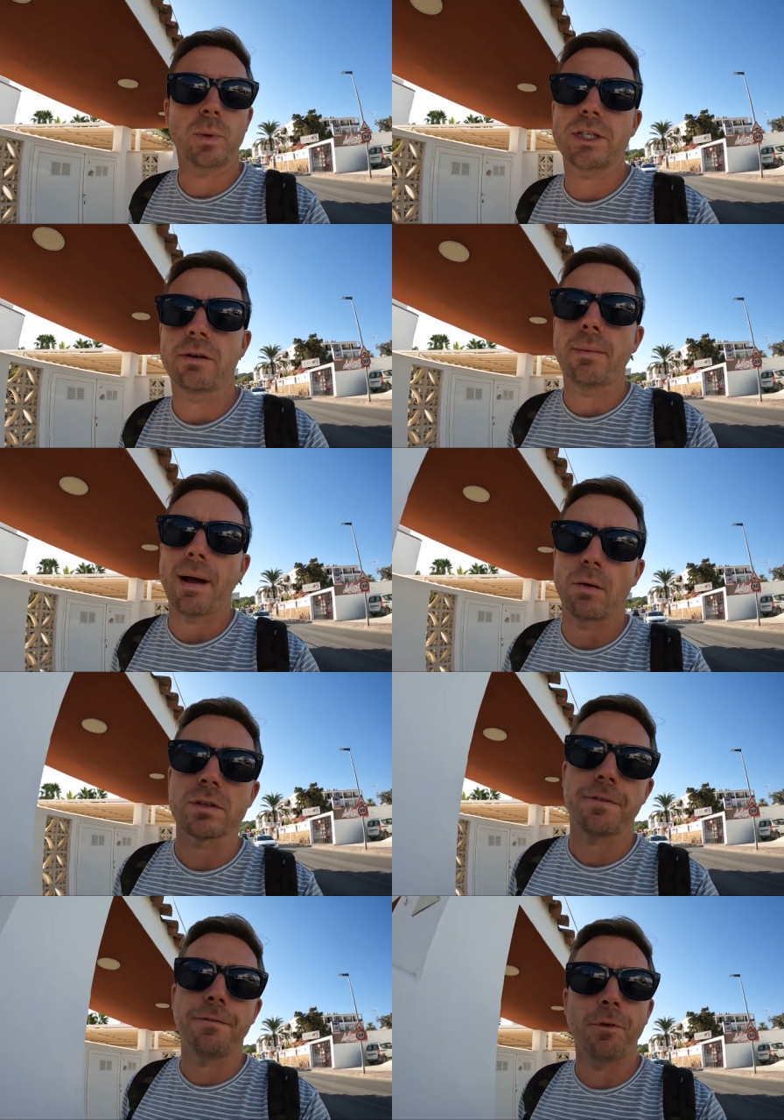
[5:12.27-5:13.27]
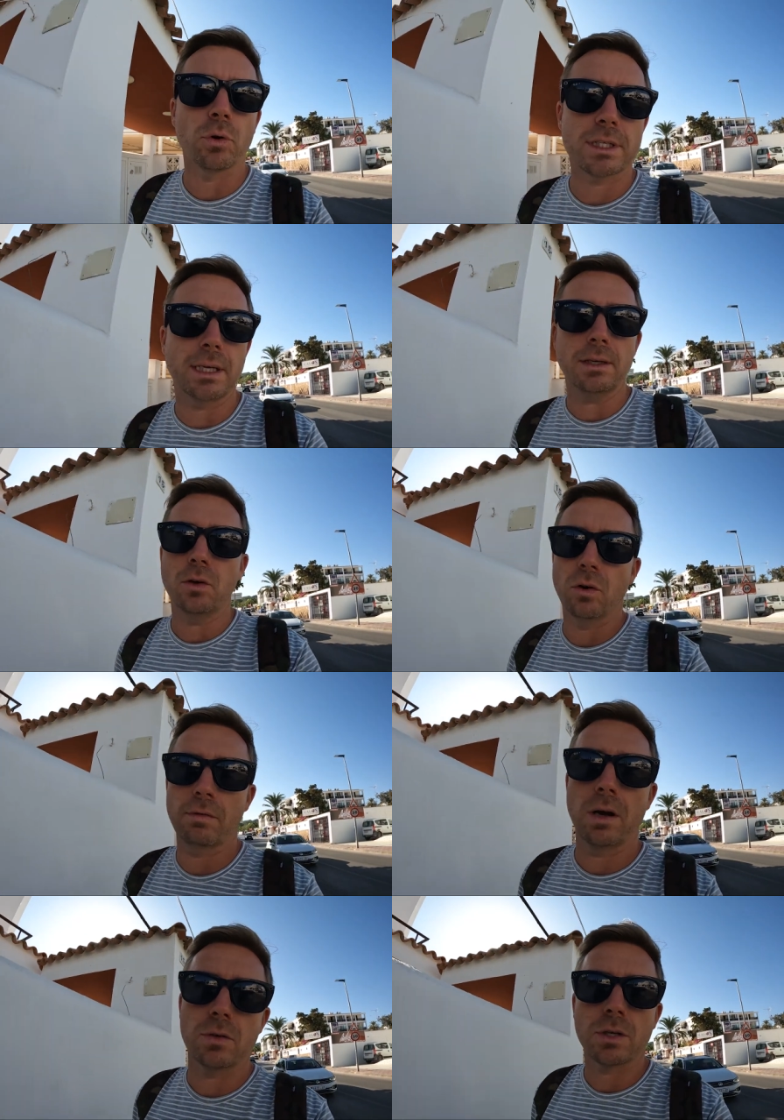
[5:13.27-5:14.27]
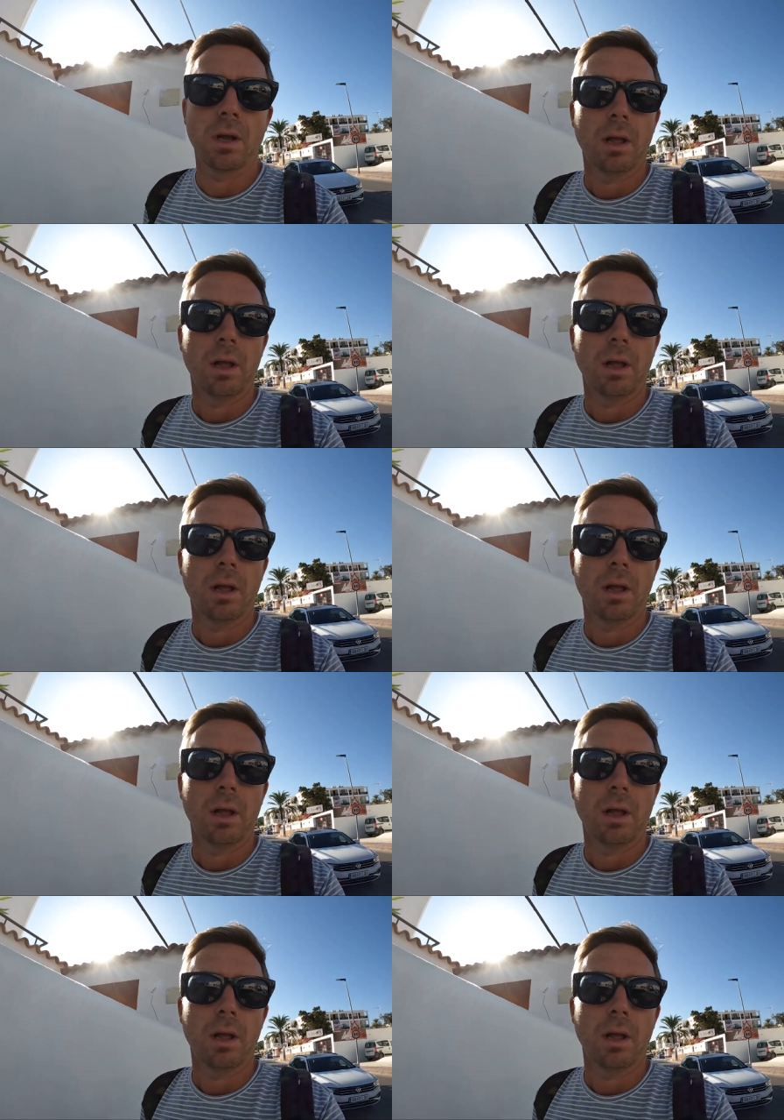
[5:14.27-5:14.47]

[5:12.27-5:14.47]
which are about €14,